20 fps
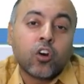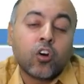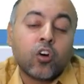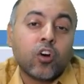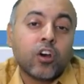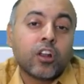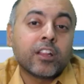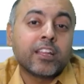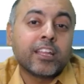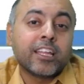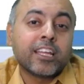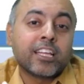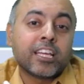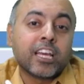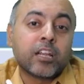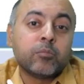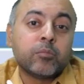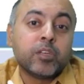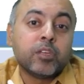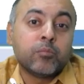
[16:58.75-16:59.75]
or there
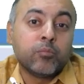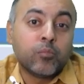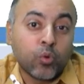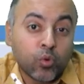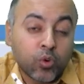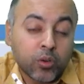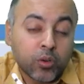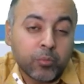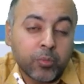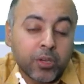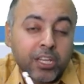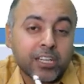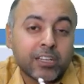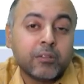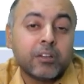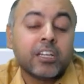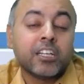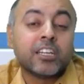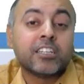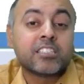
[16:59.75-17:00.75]
can be bone
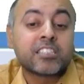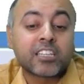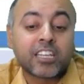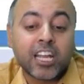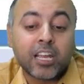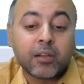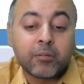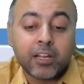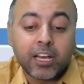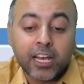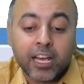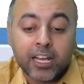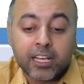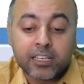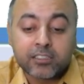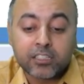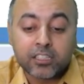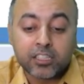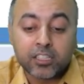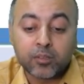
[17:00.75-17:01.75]
pain described
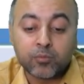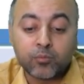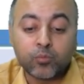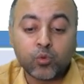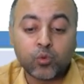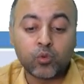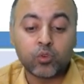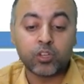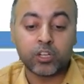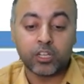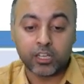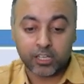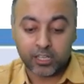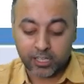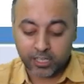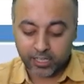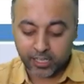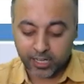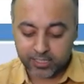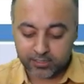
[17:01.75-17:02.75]
as the bone
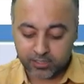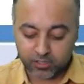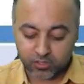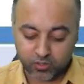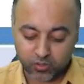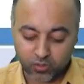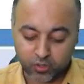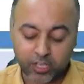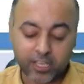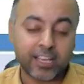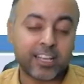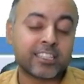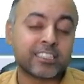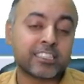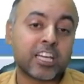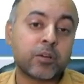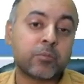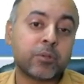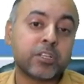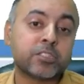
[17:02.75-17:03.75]
crisis. Okay,
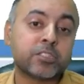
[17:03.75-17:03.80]
enzyme